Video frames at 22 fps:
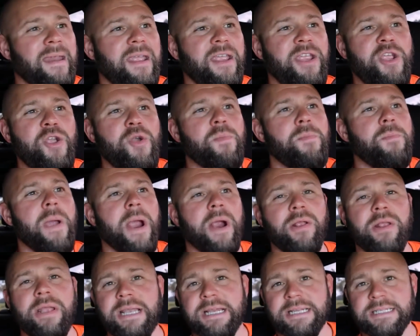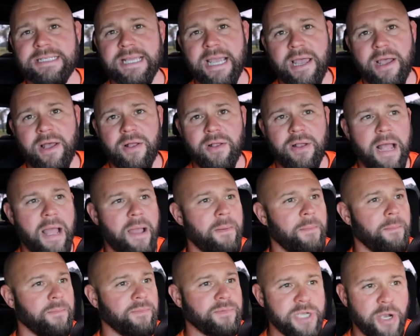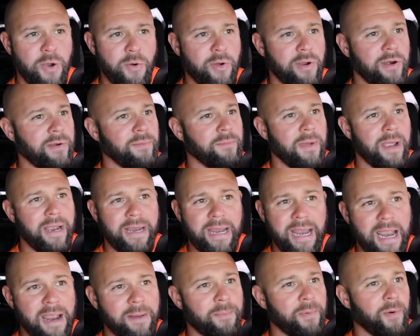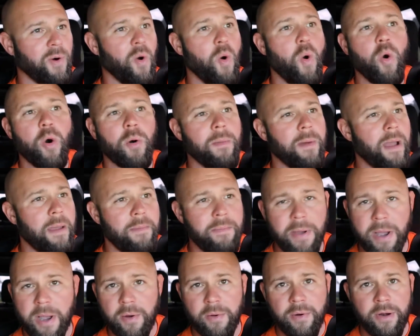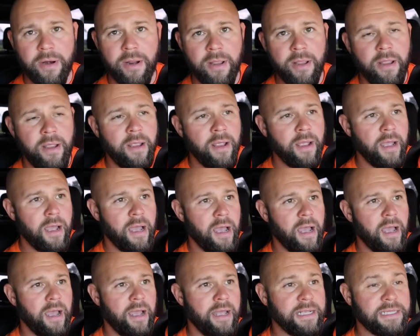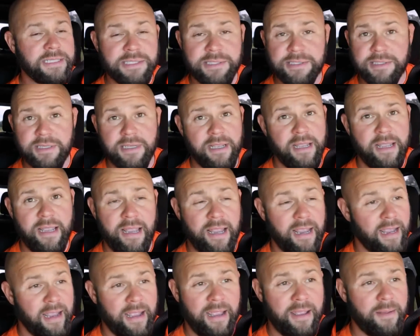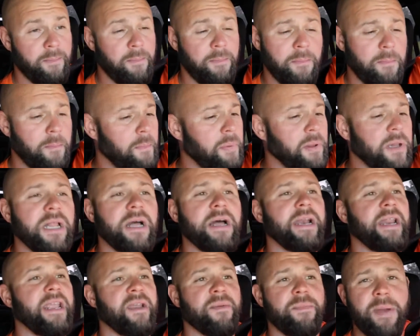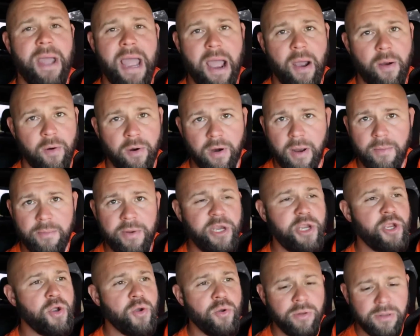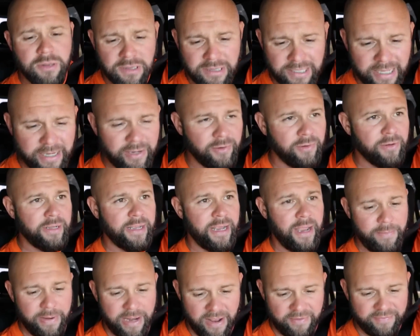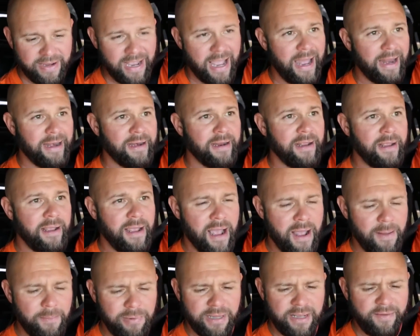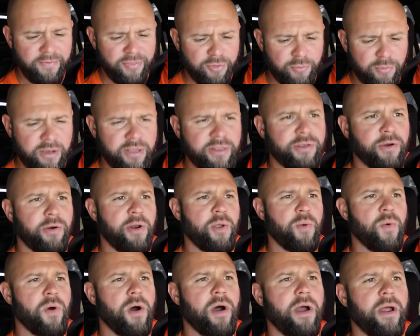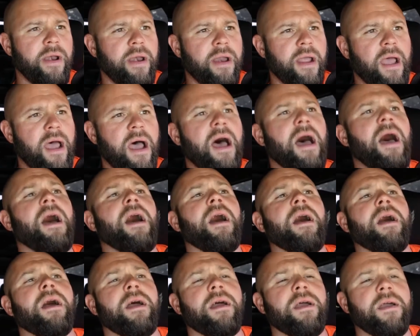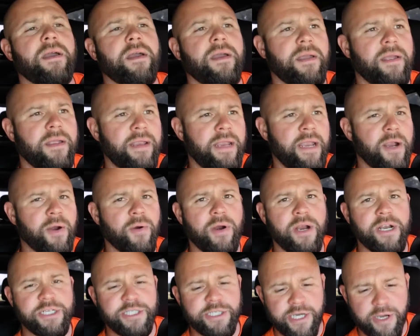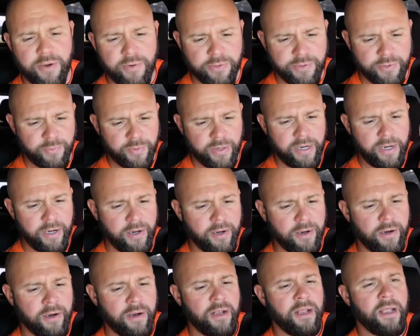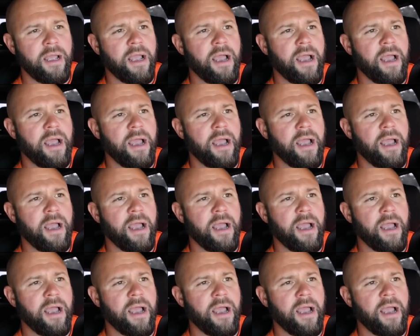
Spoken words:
You barely could tell I'm towing my camper or my boat. It's plenty of power. I mean, you literally, I mean, I've got, I believe, 331 gear ratio in the rear.